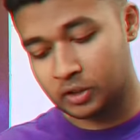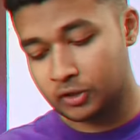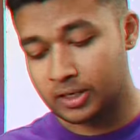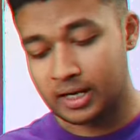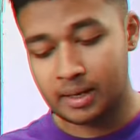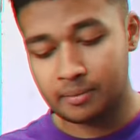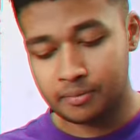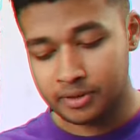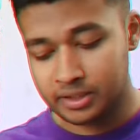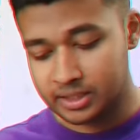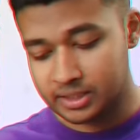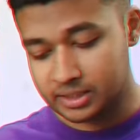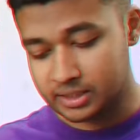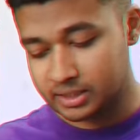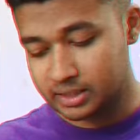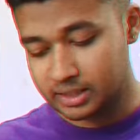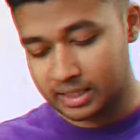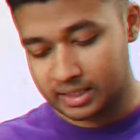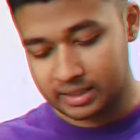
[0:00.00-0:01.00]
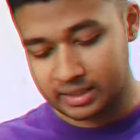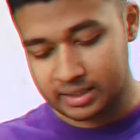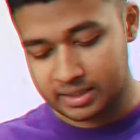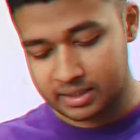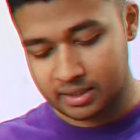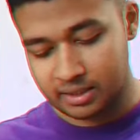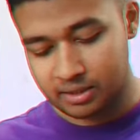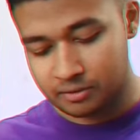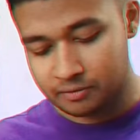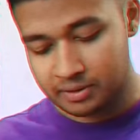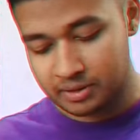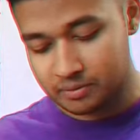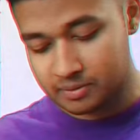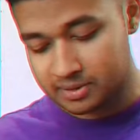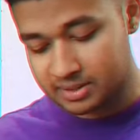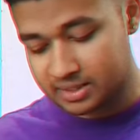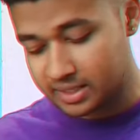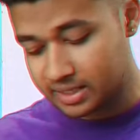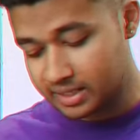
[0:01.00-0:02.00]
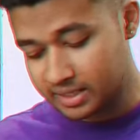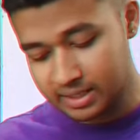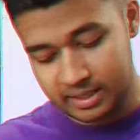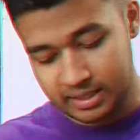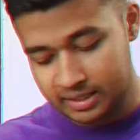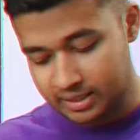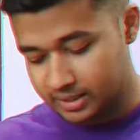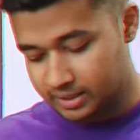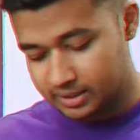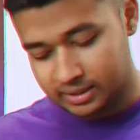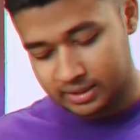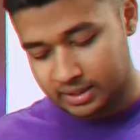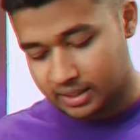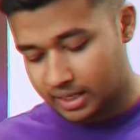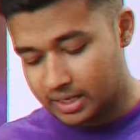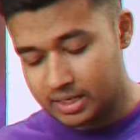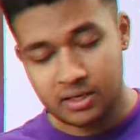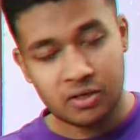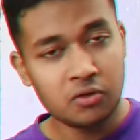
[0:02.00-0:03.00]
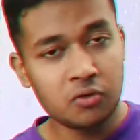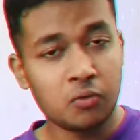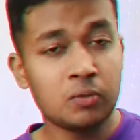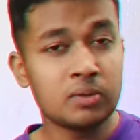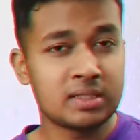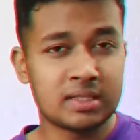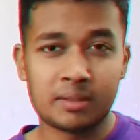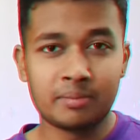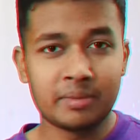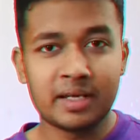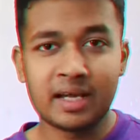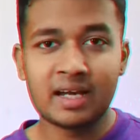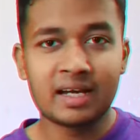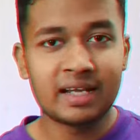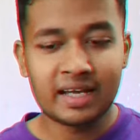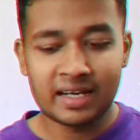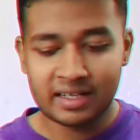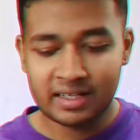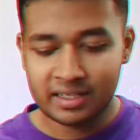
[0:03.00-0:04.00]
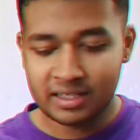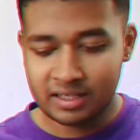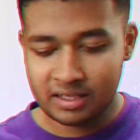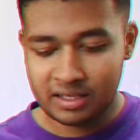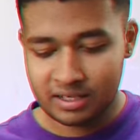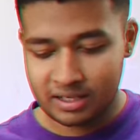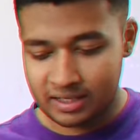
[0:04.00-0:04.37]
collaboration and this colorway was there, I knew someday I'll get it.